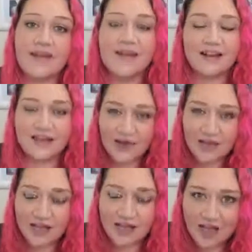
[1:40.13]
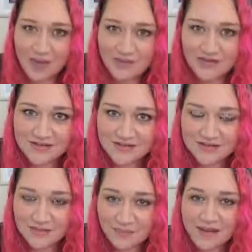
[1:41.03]
Click on that
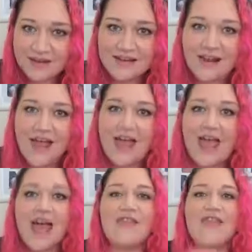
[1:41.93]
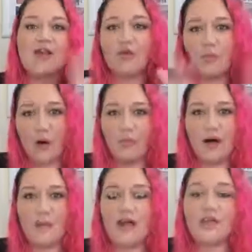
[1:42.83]
captions button and then it will pop
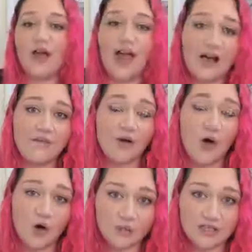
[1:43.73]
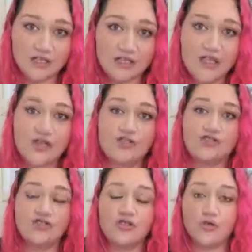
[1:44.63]
up and you have the option
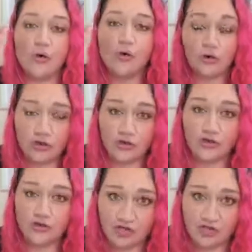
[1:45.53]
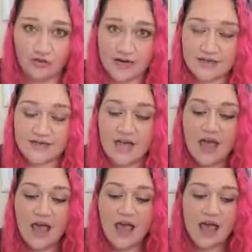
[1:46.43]
to do auto generate.
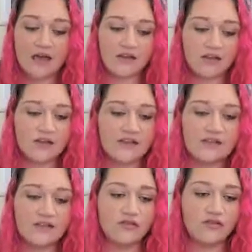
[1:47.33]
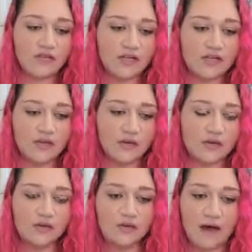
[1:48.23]
And this is really,
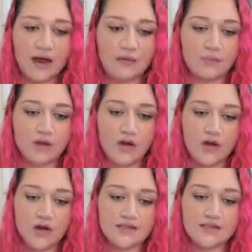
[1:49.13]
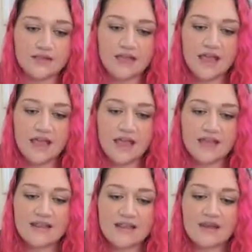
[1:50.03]
really great because
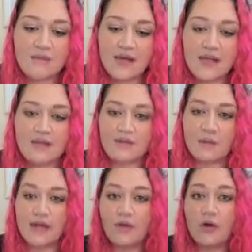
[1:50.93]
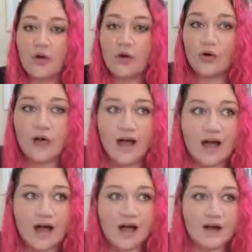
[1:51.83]
it then means people who
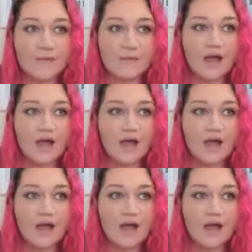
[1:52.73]
are